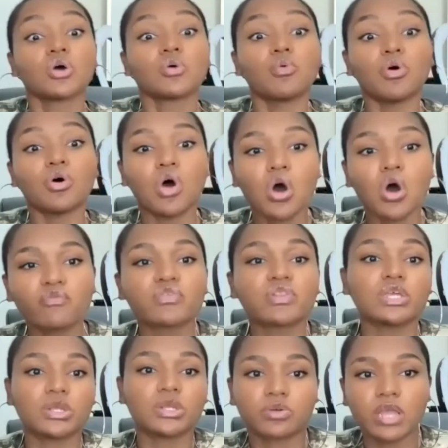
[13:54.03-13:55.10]
will
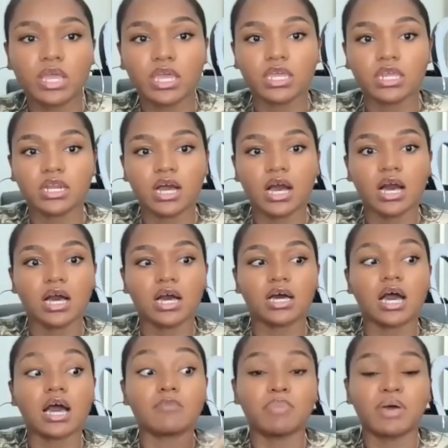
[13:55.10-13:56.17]
hopefully create
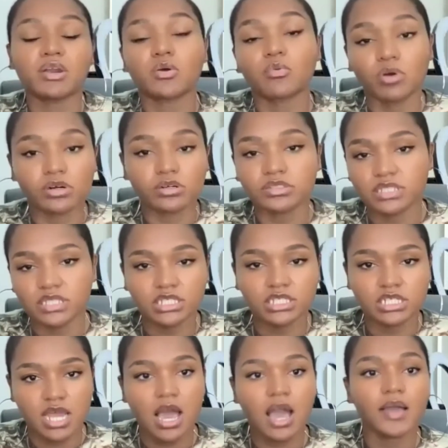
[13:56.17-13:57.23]
a better world
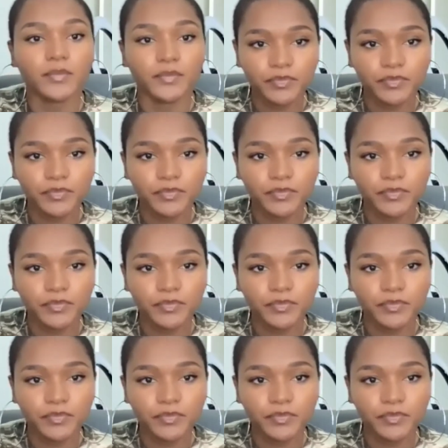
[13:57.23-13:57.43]
each time.